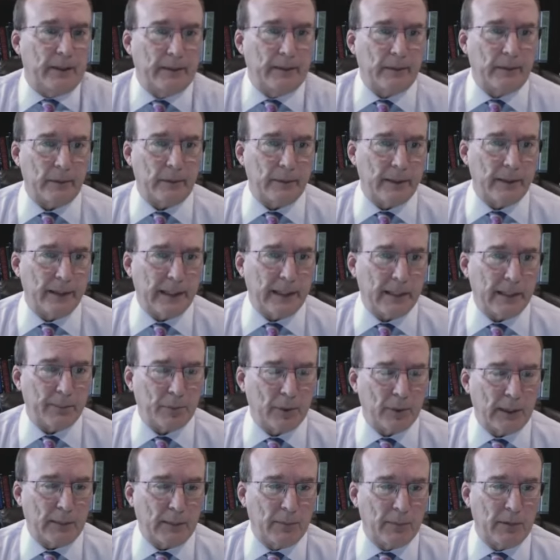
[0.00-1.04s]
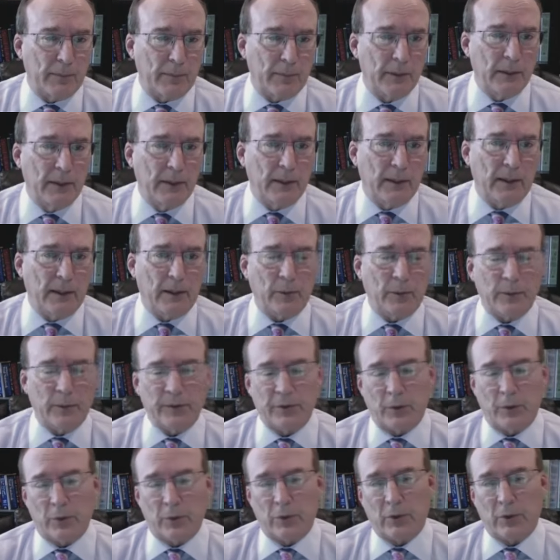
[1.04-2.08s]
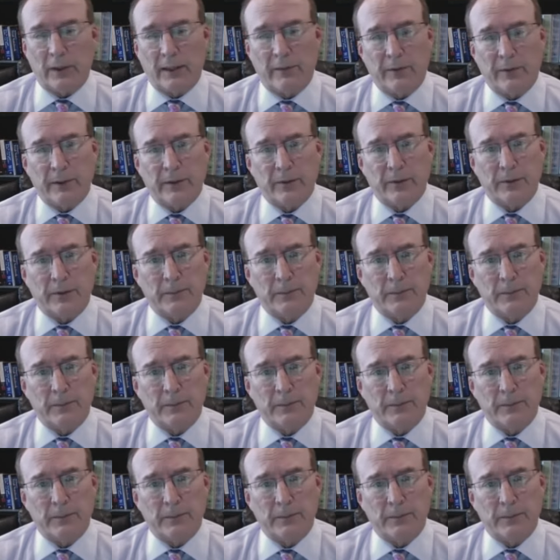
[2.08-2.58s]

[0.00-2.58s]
in that problem with social evidence.